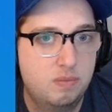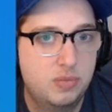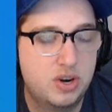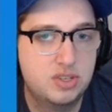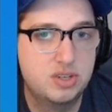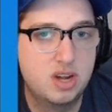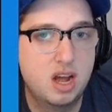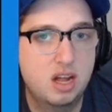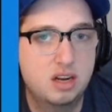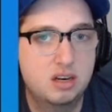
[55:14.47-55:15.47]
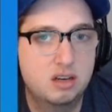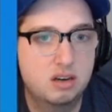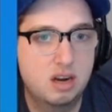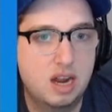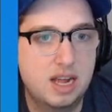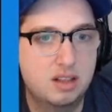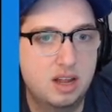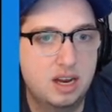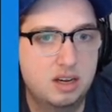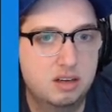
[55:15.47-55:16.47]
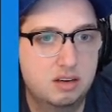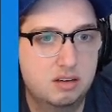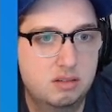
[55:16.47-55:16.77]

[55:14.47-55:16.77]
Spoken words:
There's not a like.